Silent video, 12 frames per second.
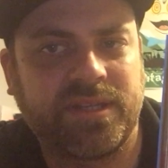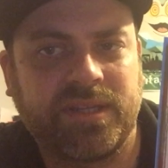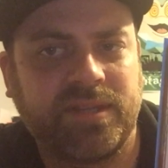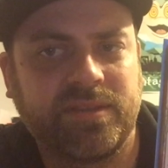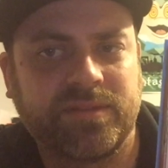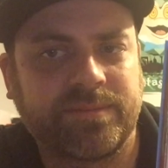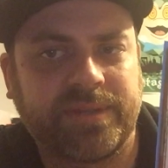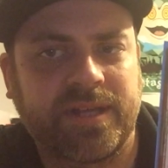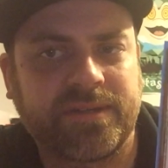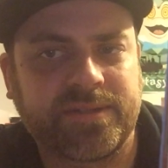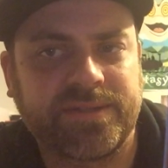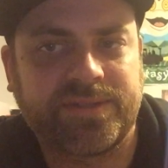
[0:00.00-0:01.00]
You need those
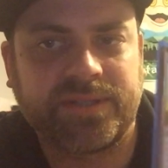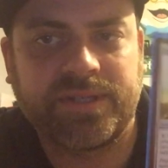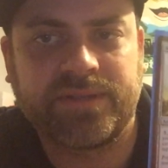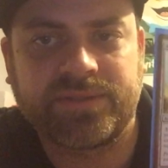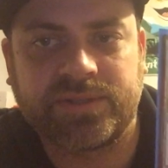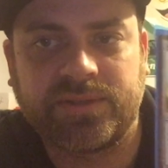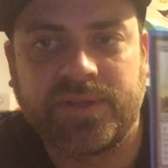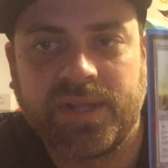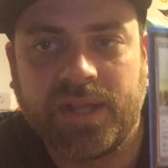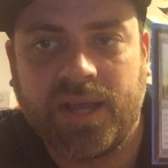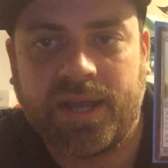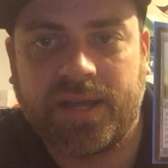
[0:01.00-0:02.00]
blockers, you know. So
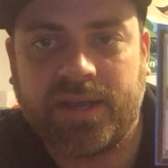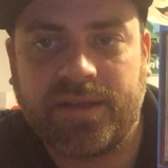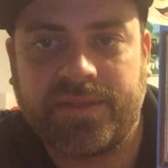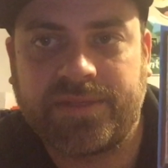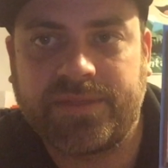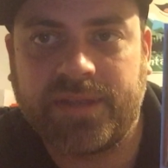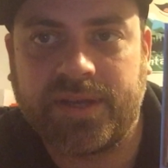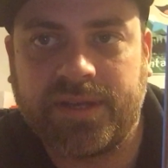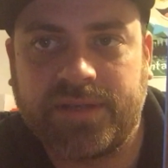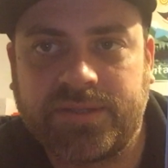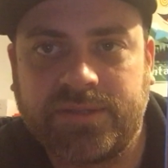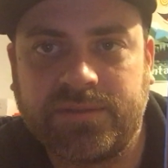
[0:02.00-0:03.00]

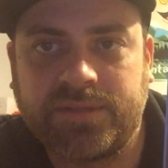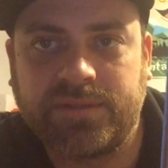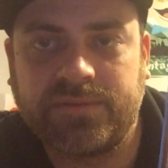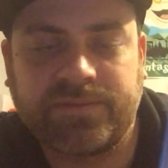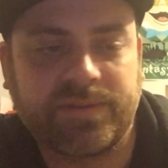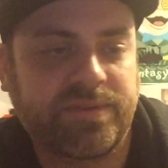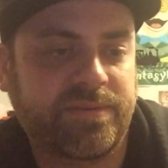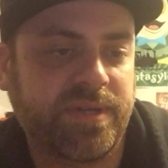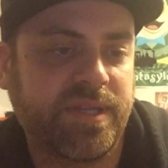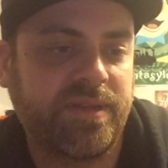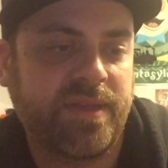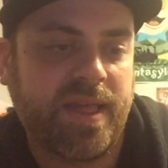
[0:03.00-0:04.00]
2/2 for
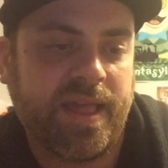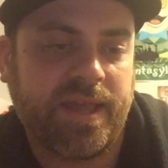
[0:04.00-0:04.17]
3,